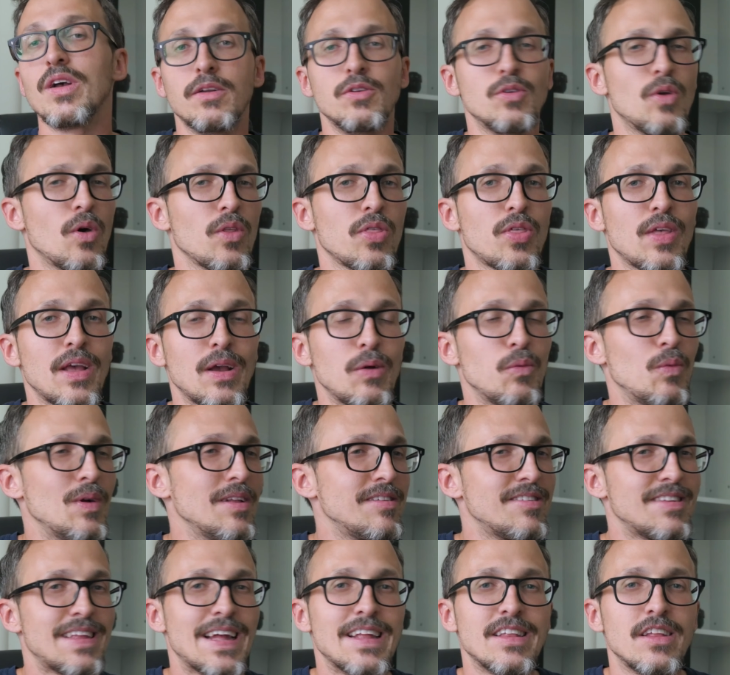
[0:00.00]
Nothing will
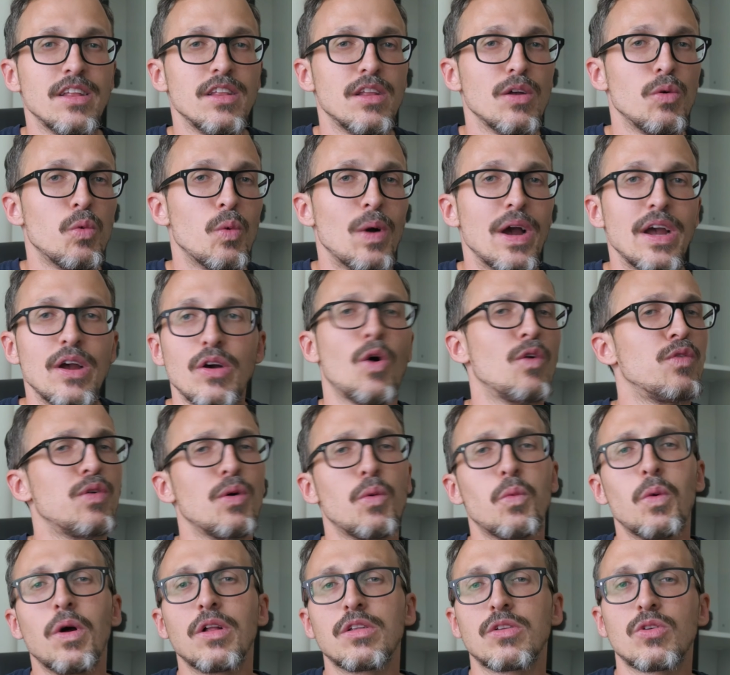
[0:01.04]
stand in the way of a
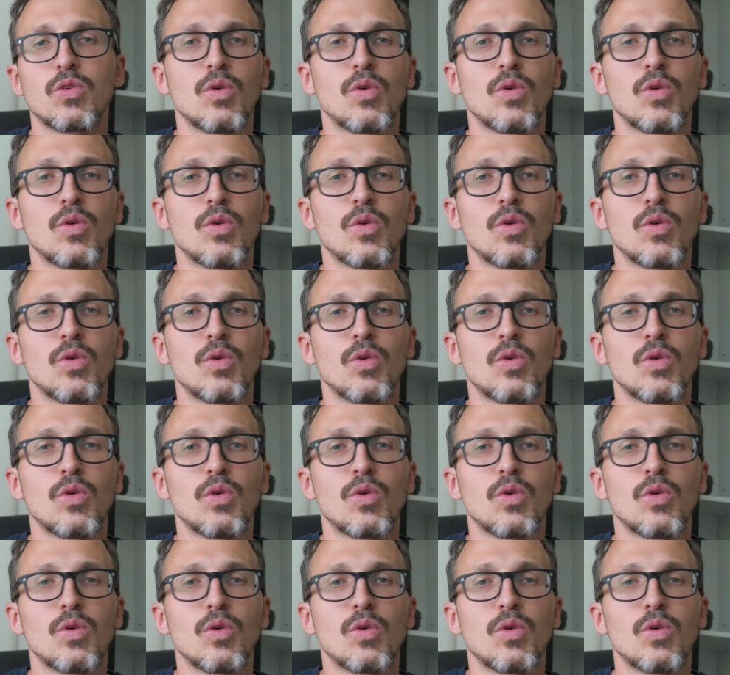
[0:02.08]
world